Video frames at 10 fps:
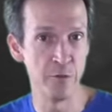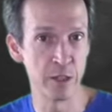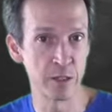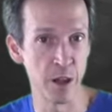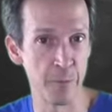
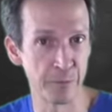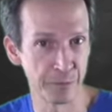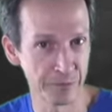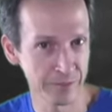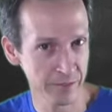this
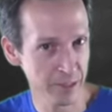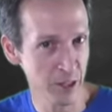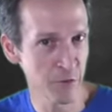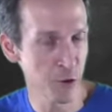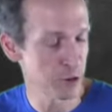
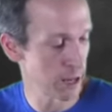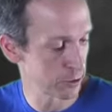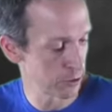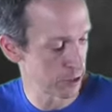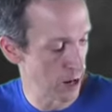first
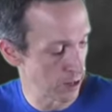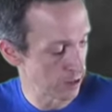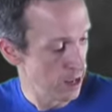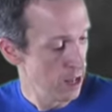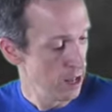exercise.
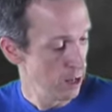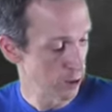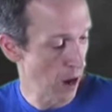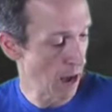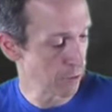
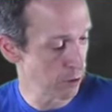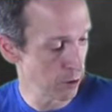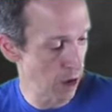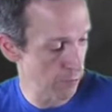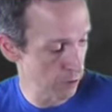So
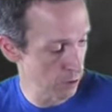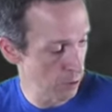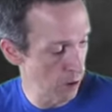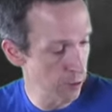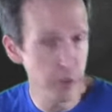after we
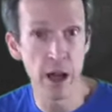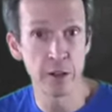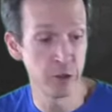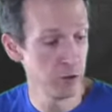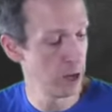run through
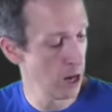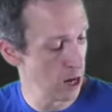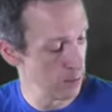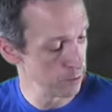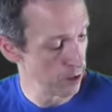that 2
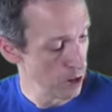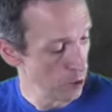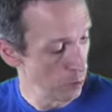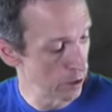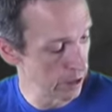times,
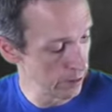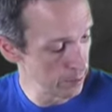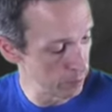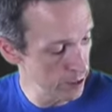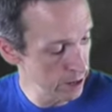we're going to
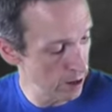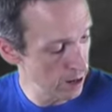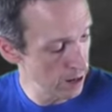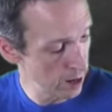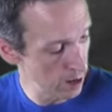then bring
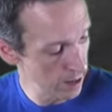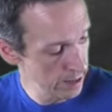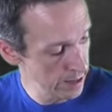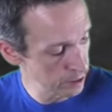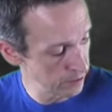our
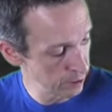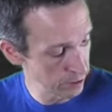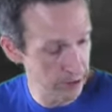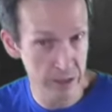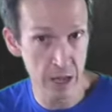index finger
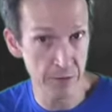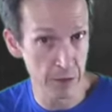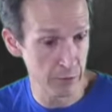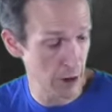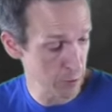to the
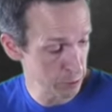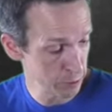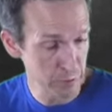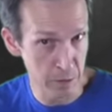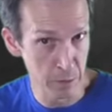7th fret, which
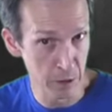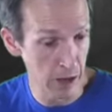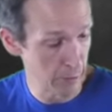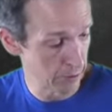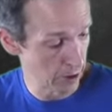we've been
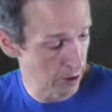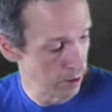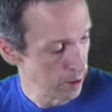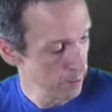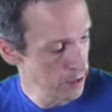playing with our
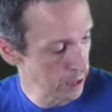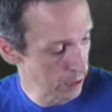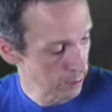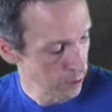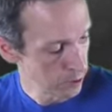
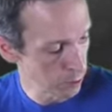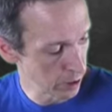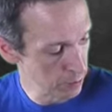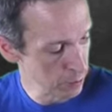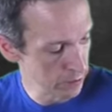pinky. So we're
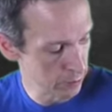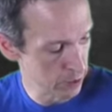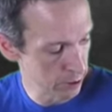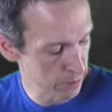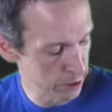going to move into
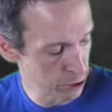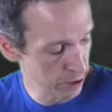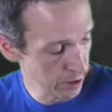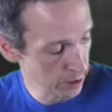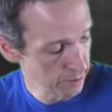another
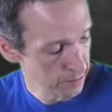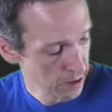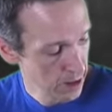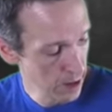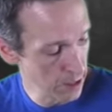position here,
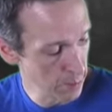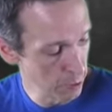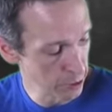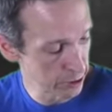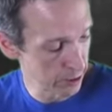and then
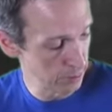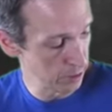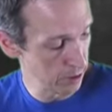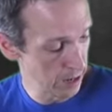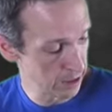we're just going to
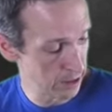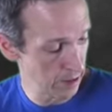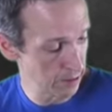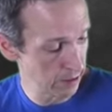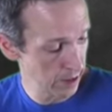play
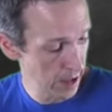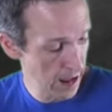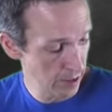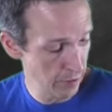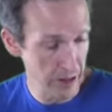7th,
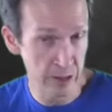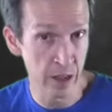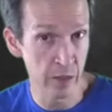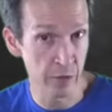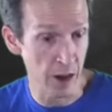8th, and
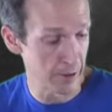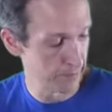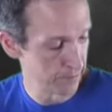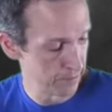10th fret.